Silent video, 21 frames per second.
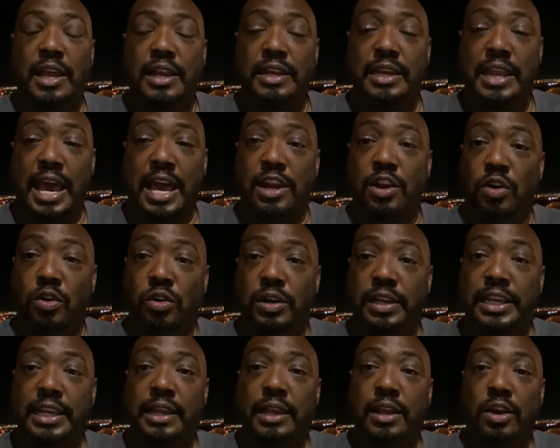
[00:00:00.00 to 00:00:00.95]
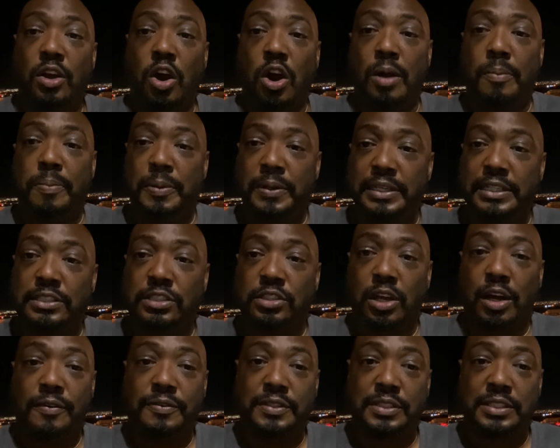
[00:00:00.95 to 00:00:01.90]
not only are police
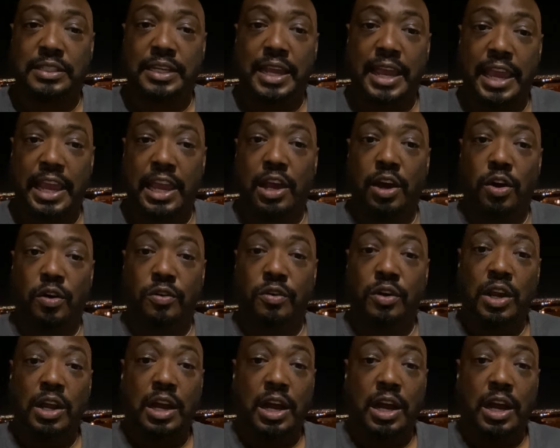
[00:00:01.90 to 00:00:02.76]
officers held